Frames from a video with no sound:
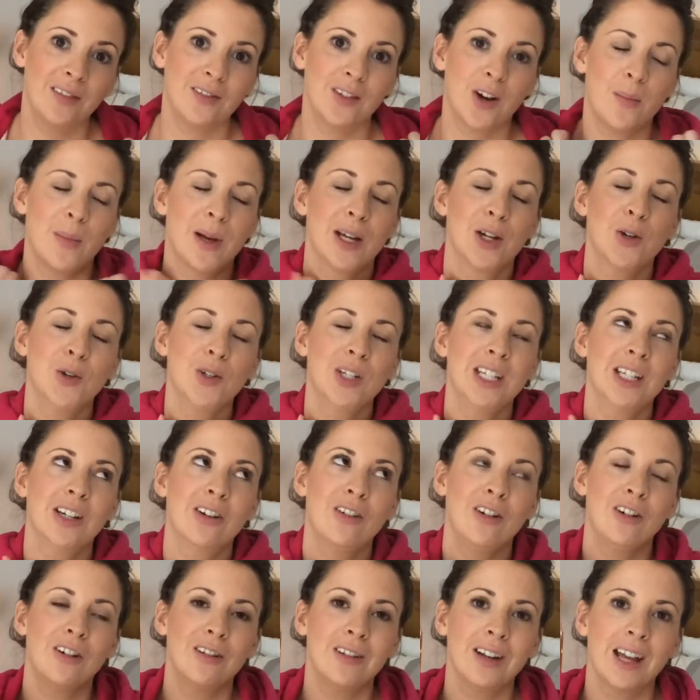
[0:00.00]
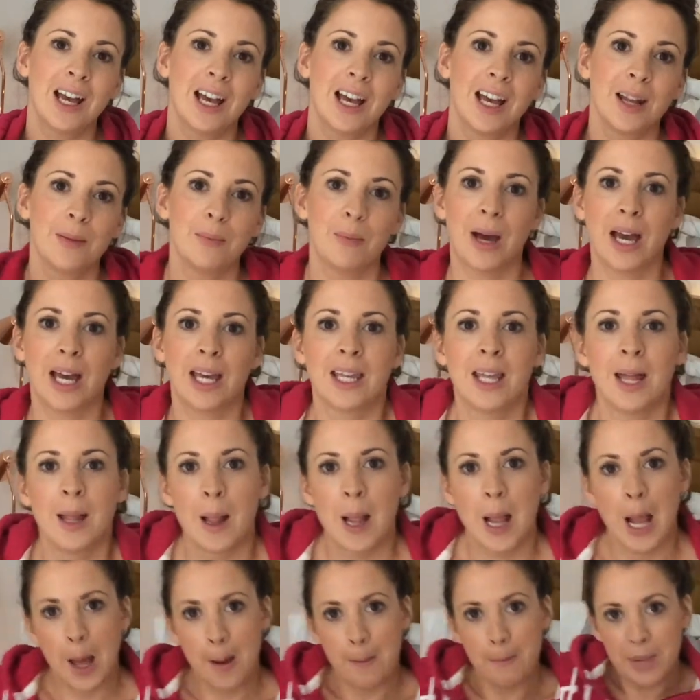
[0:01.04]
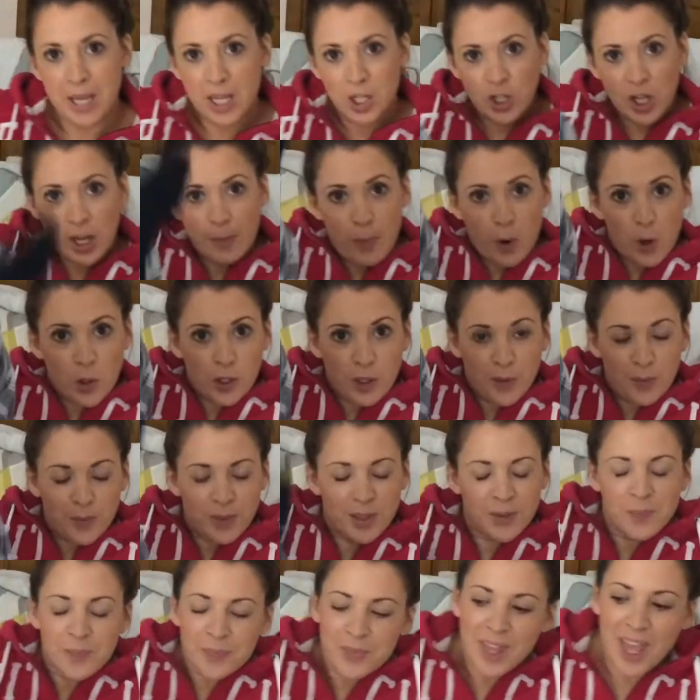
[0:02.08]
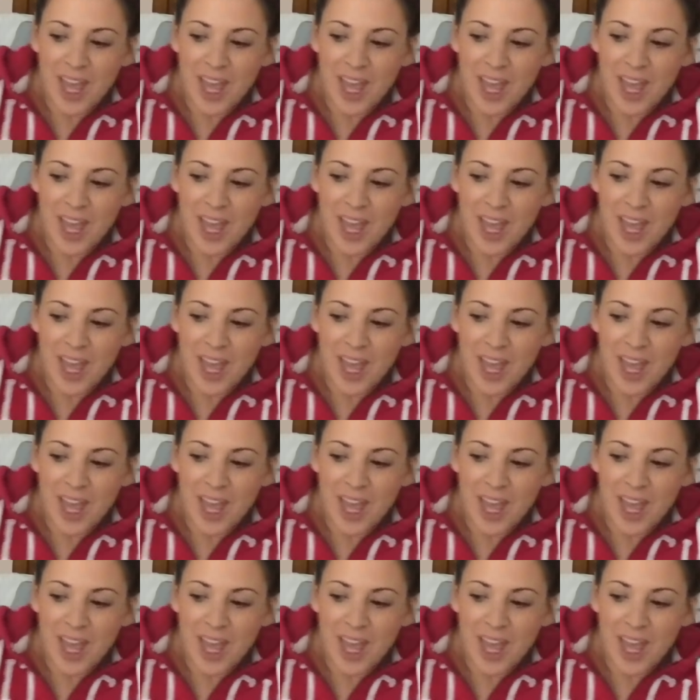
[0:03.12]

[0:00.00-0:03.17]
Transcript: I've got my hoodie on and my PJ bottoms